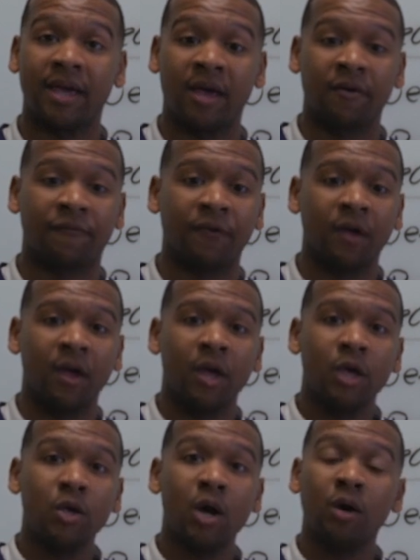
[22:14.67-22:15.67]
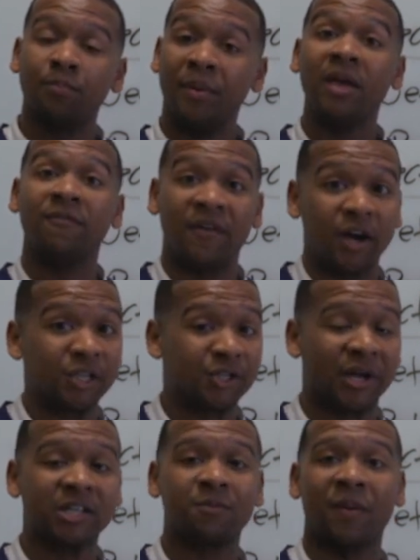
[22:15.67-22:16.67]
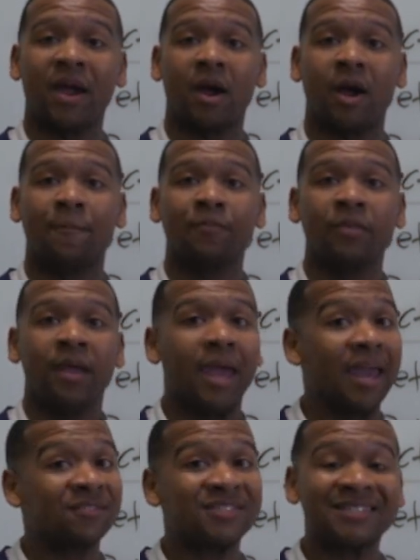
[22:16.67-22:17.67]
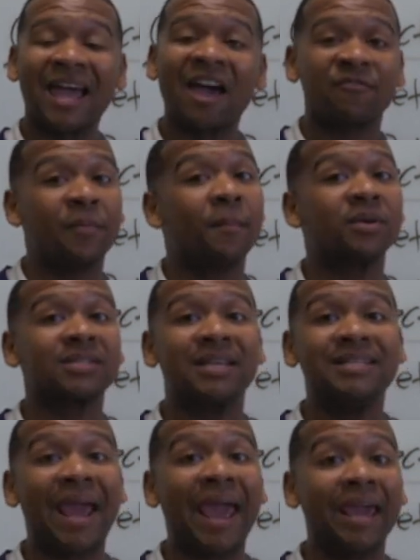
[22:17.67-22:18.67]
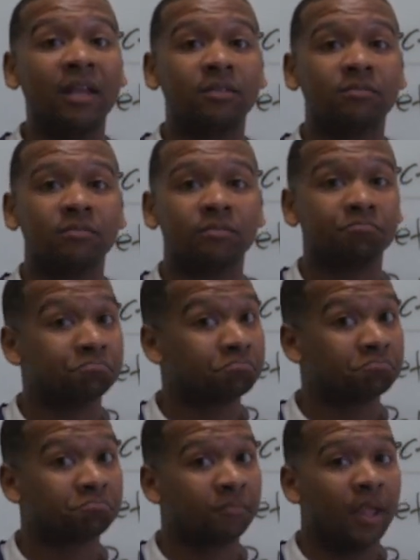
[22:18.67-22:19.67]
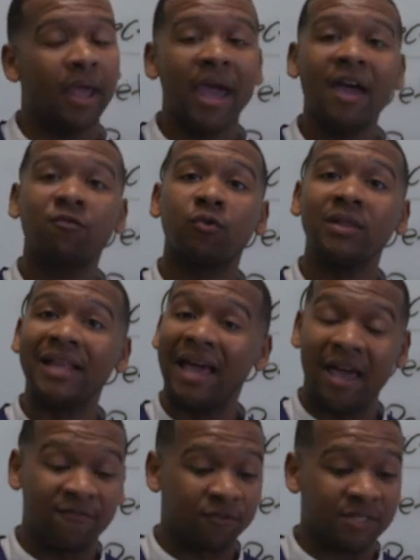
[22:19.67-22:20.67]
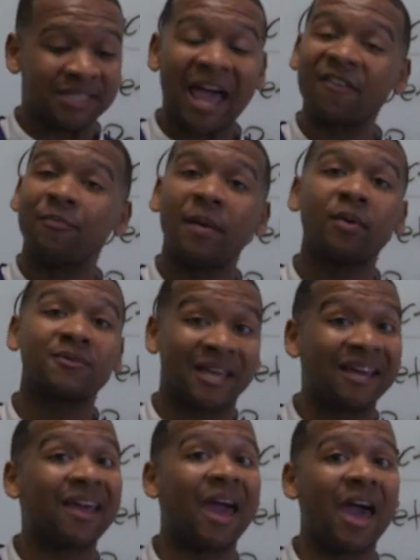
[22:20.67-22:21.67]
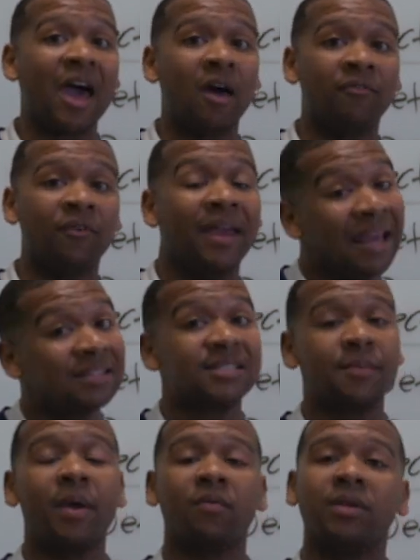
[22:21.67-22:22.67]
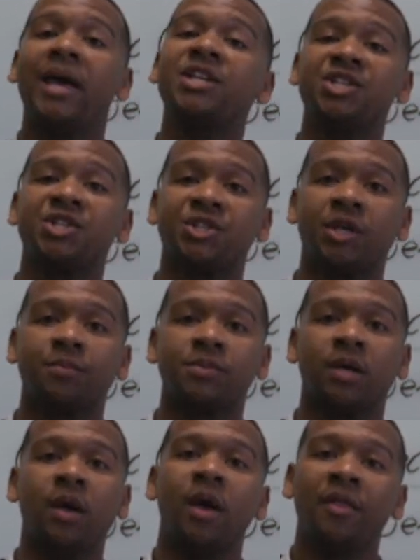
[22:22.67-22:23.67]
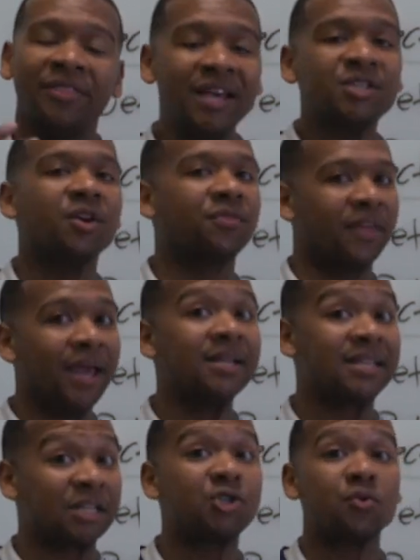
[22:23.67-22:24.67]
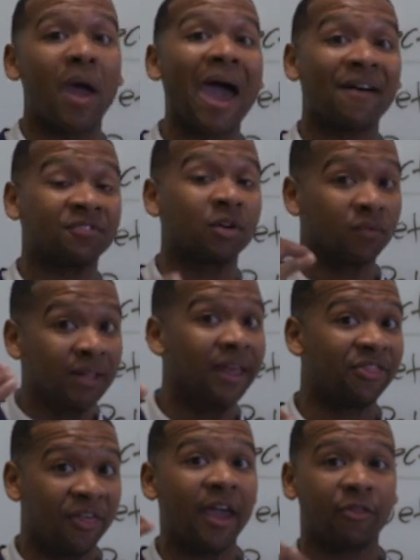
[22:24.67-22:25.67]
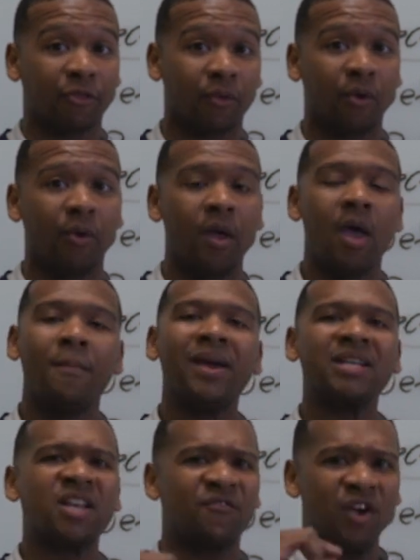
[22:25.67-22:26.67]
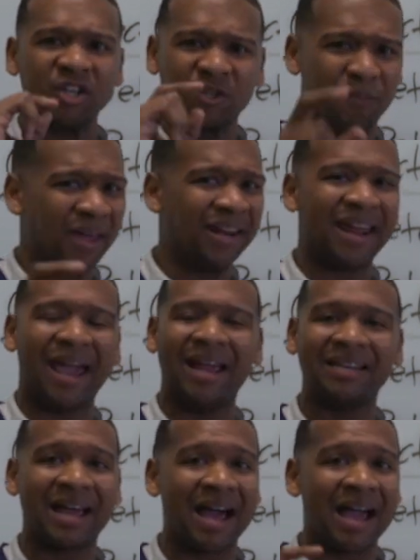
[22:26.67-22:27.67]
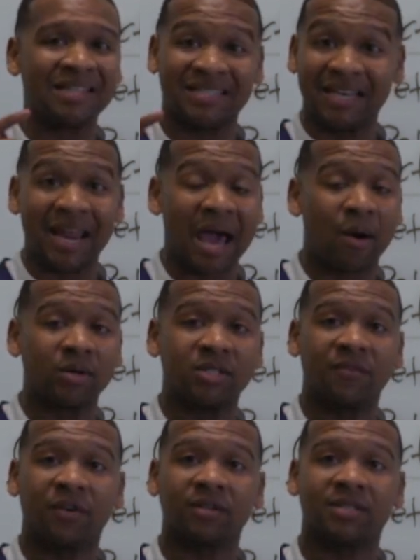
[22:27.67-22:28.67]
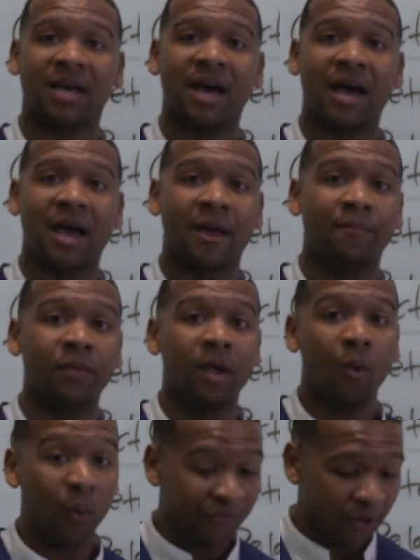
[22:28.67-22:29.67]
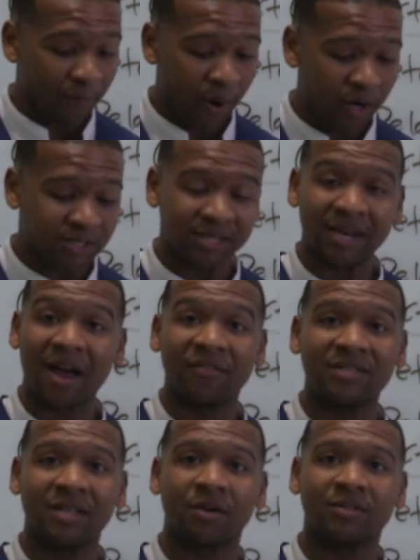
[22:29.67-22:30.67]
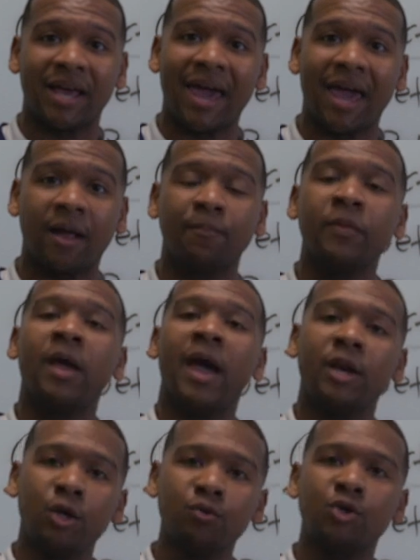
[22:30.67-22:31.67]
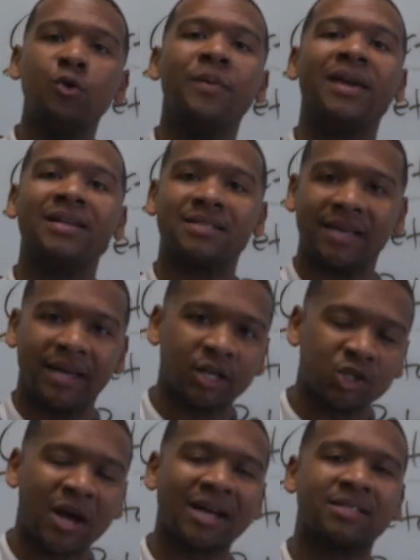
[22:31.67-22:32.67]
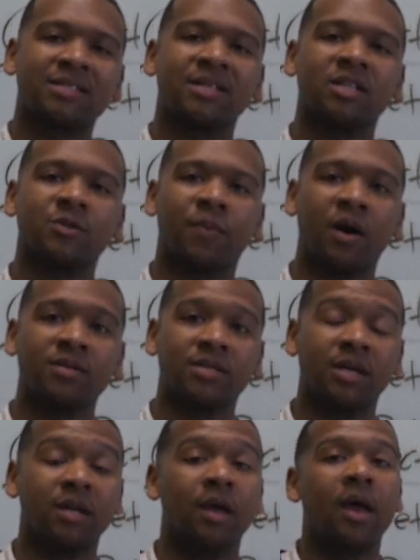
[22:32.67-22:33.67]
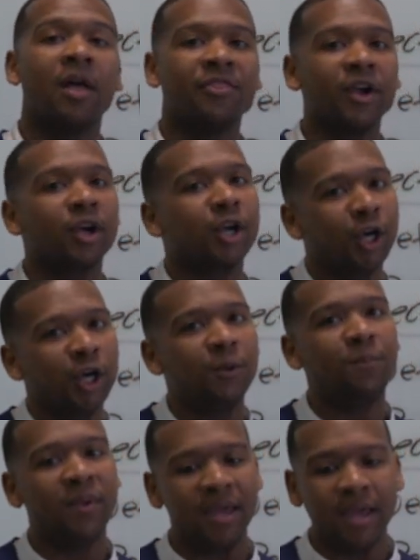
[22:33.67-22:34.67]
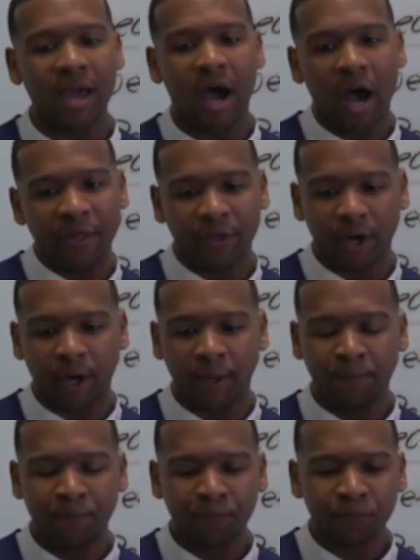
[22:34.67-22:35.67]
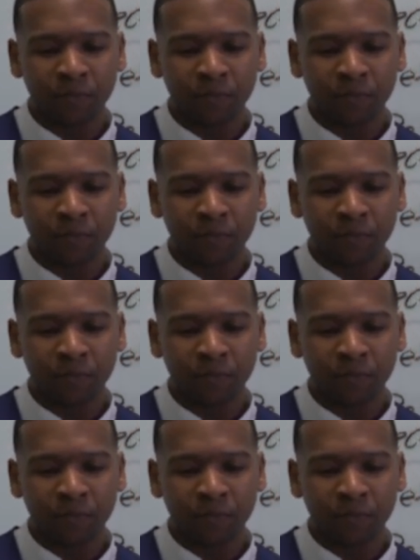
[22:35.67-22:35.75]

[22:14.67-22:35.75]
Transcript: if, being very transparent, if staff members can date, if staff members can have intimate relationships. These are things that you have to really think through, because if you're spending 8, 9, 10 hours of your time with a person every single day, and you do begin to get attracted to this person, there could be other